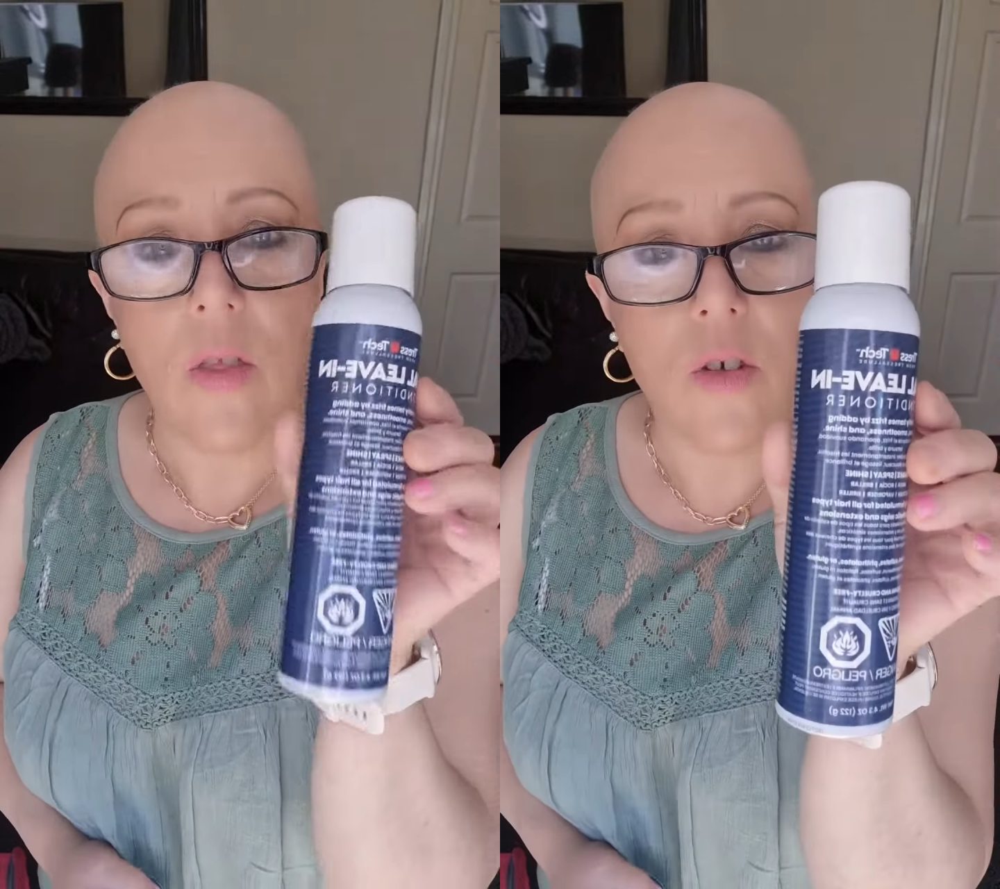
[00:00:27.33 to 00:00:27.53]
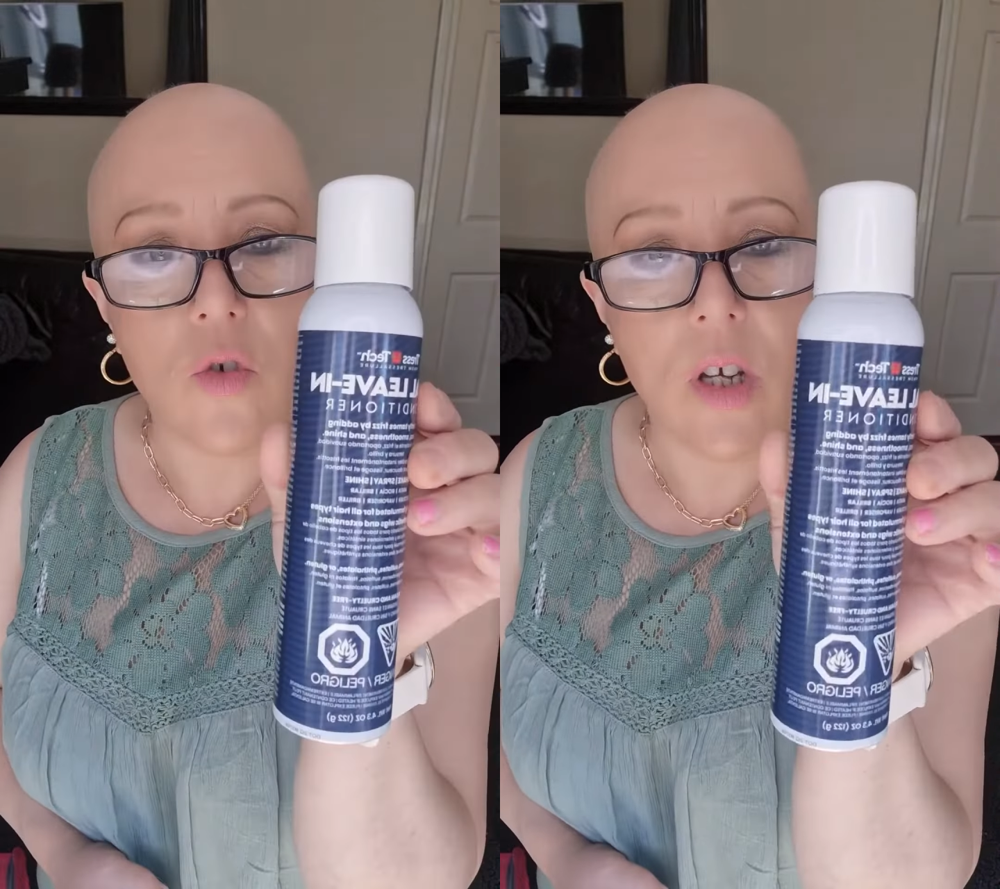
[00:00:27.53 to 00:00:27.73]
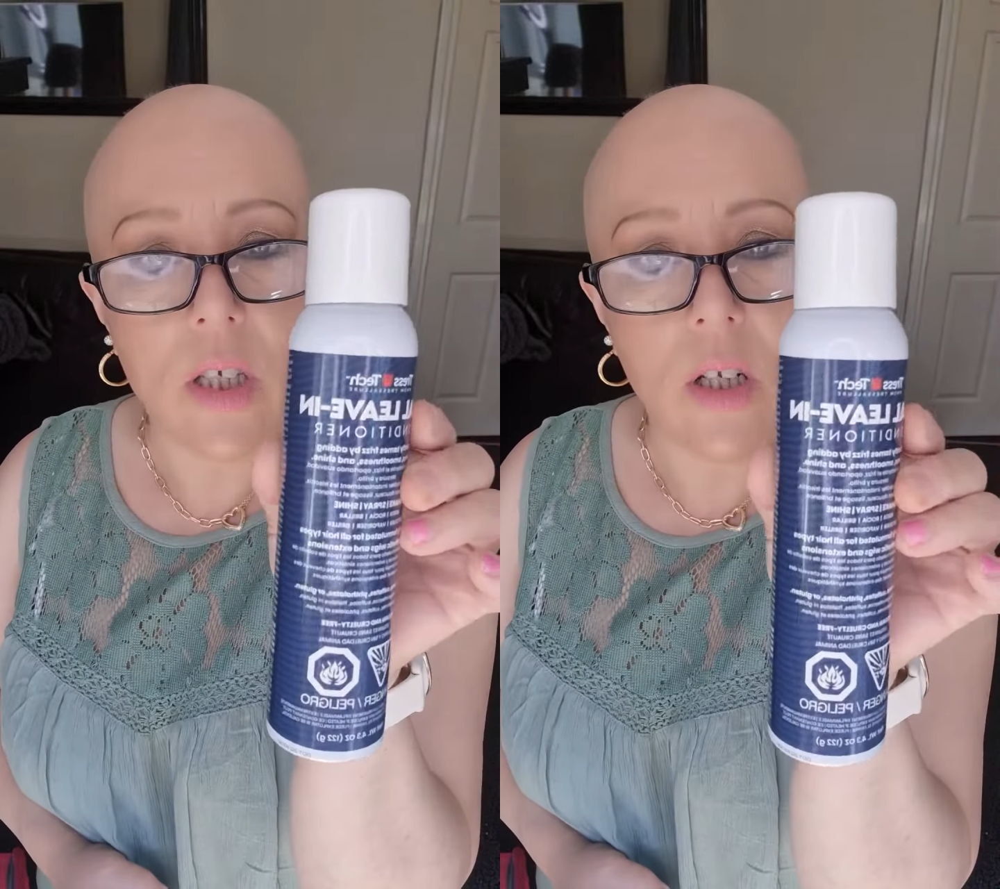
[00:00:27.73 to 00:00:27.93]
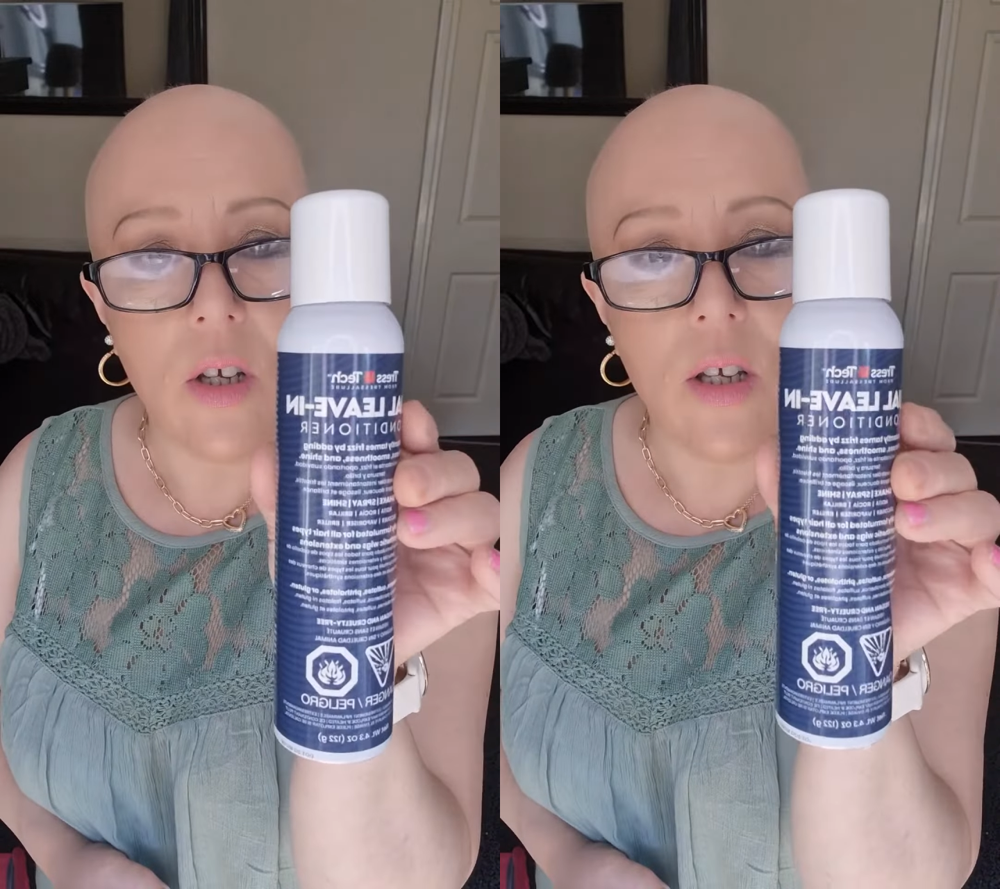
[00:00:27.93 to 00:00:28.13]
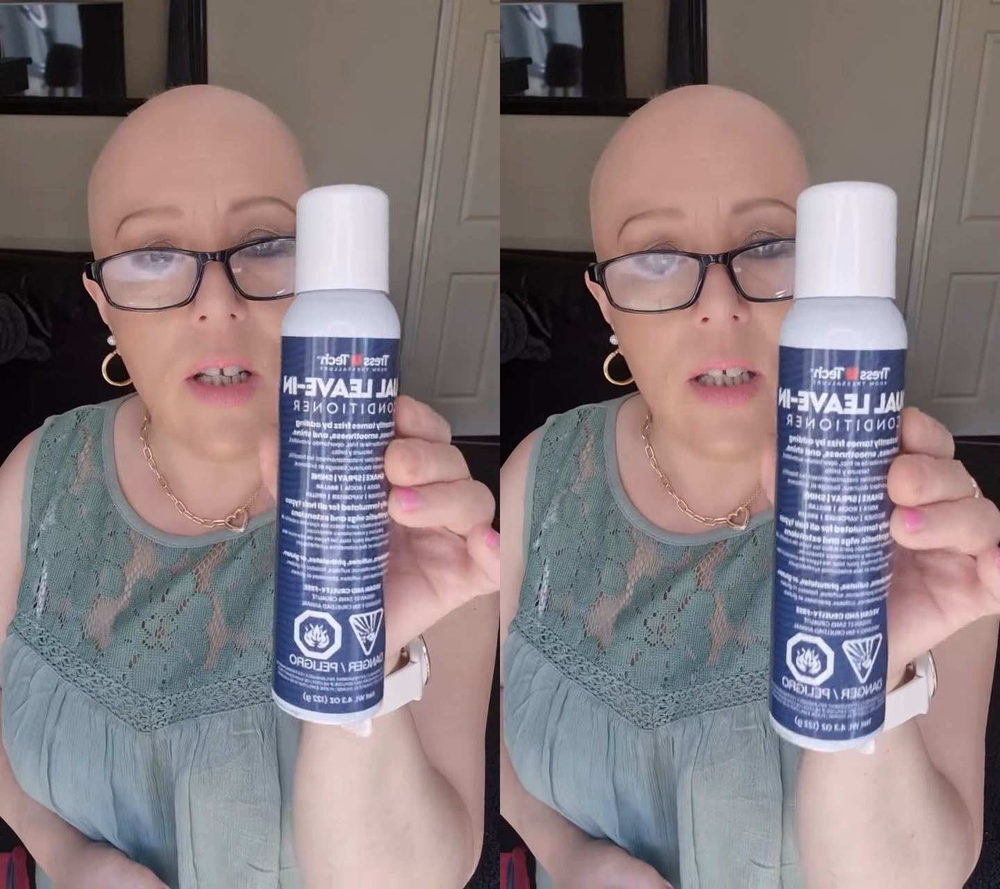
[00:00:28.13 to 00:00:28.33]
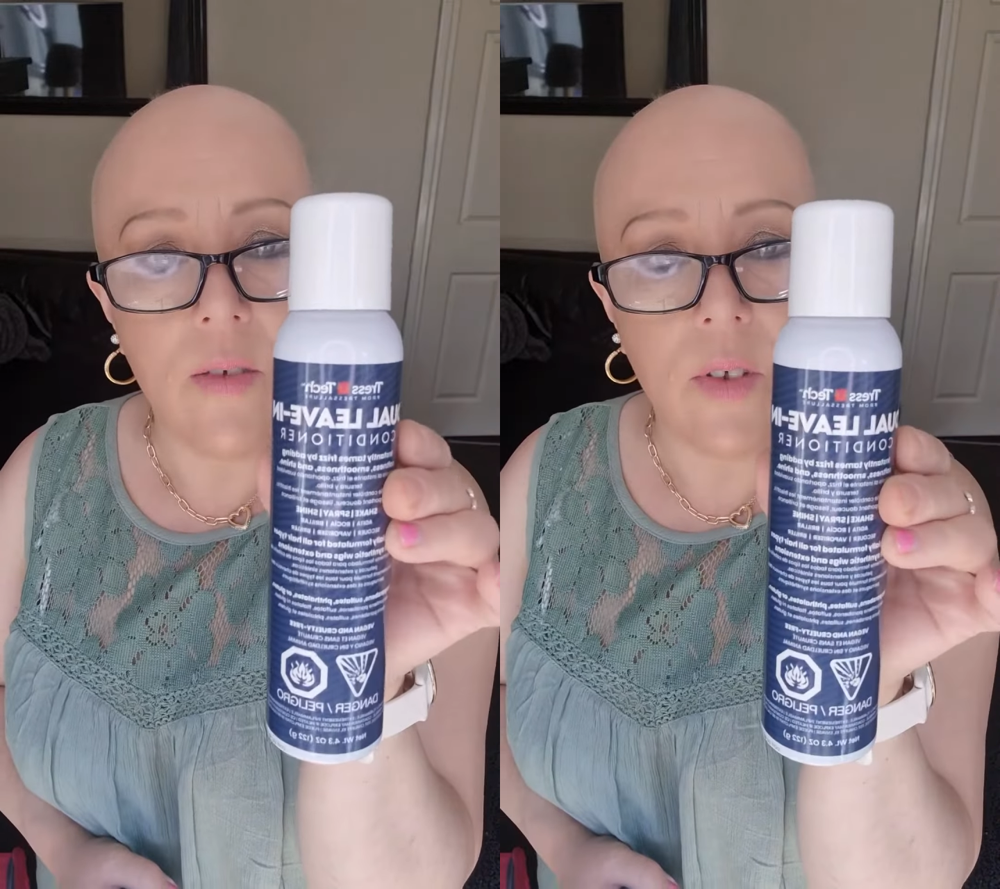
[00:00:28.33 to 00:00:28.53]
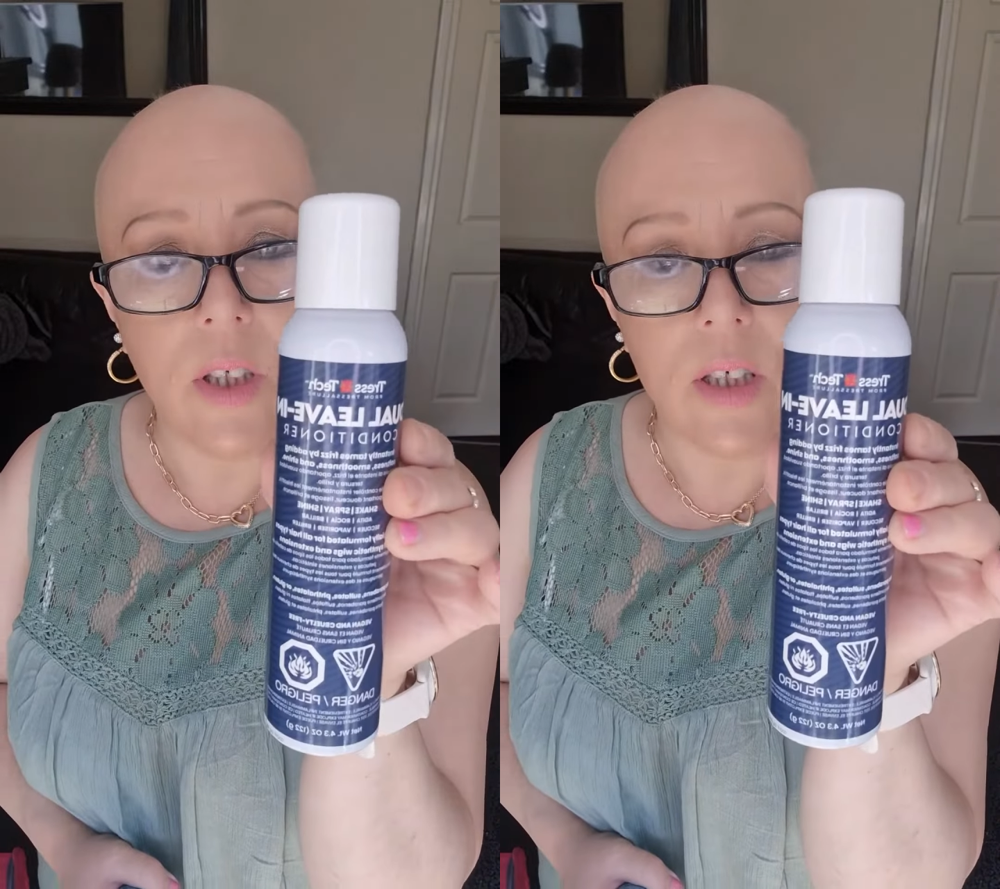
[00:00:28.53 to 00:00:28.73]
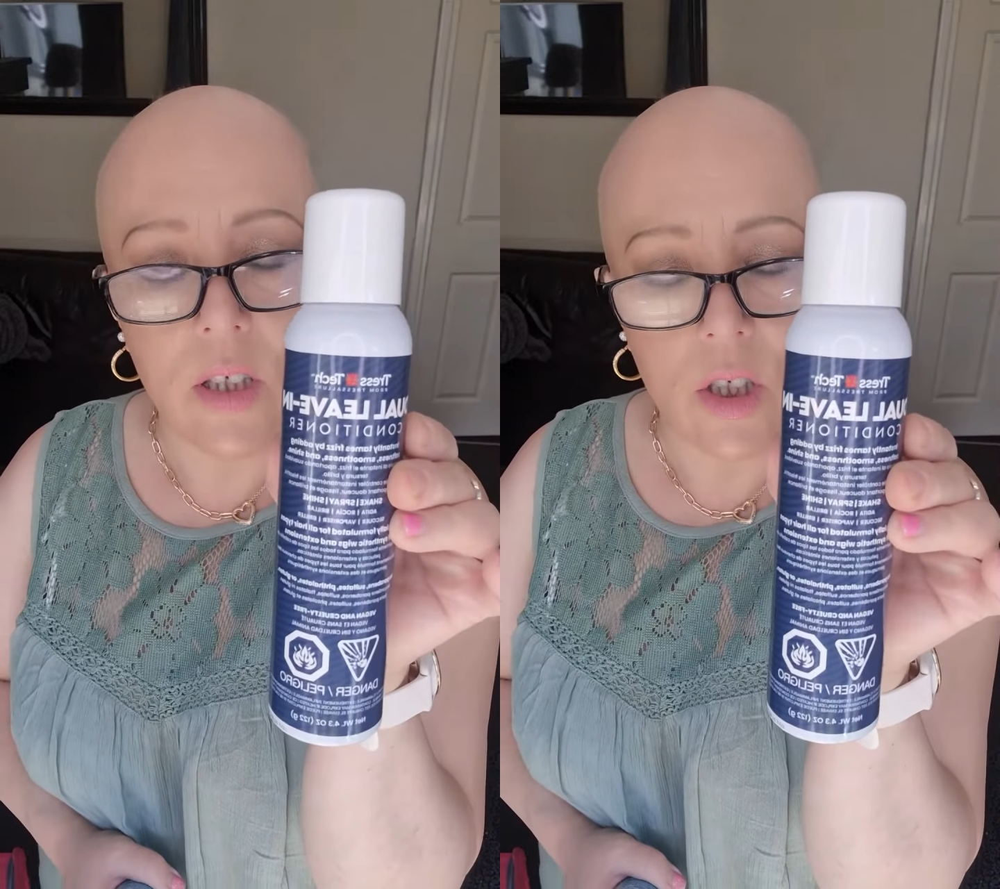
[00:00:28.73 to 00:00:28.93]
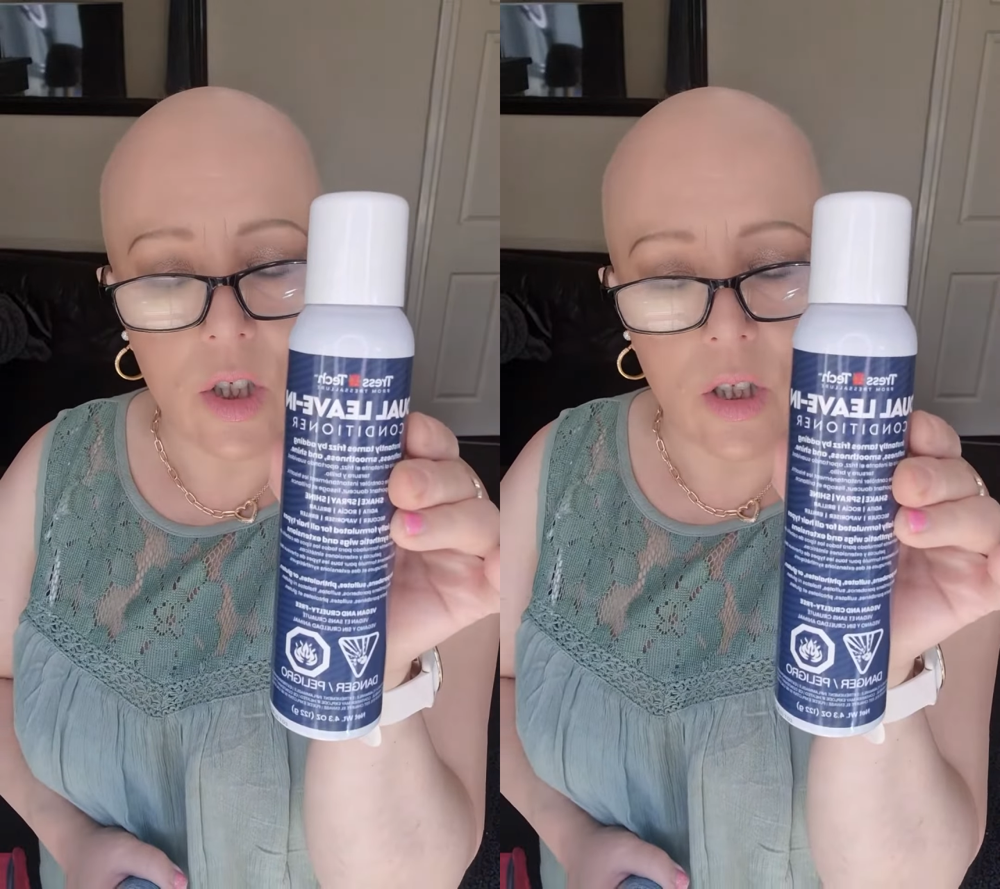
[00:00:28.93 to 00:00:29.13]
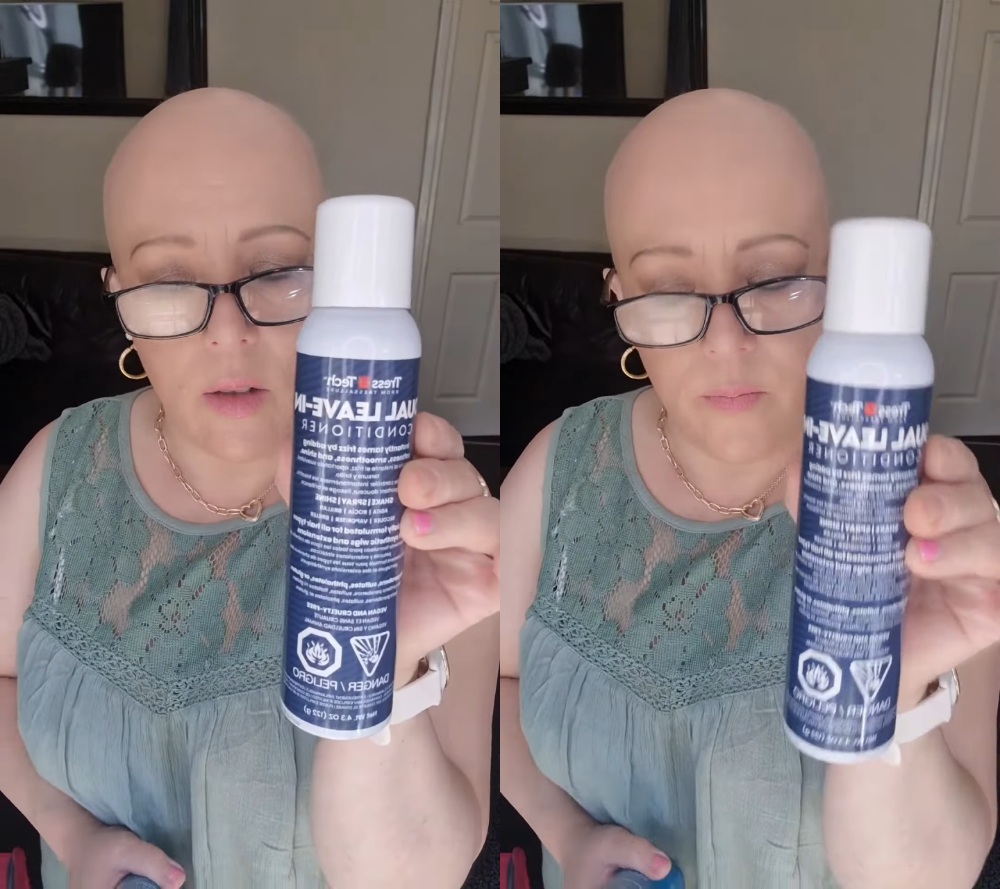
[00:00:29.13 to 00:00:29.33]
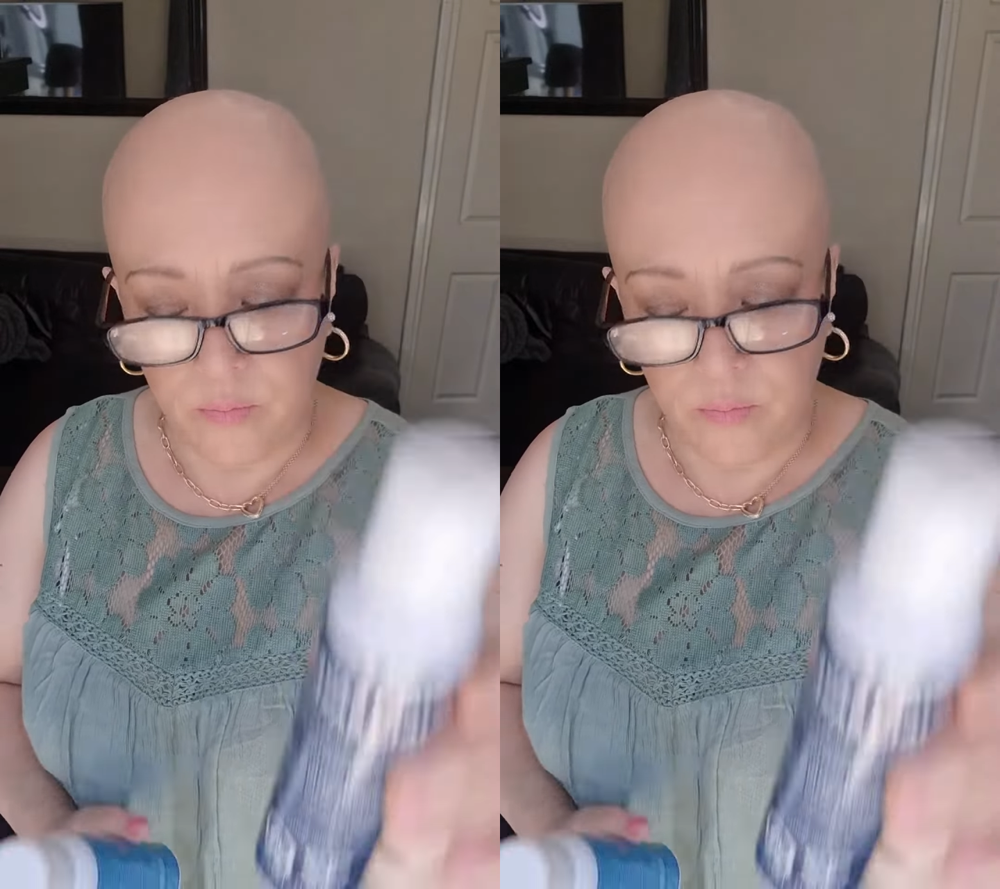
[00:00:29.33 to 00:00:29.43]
the Tressallure leave-in conditioner,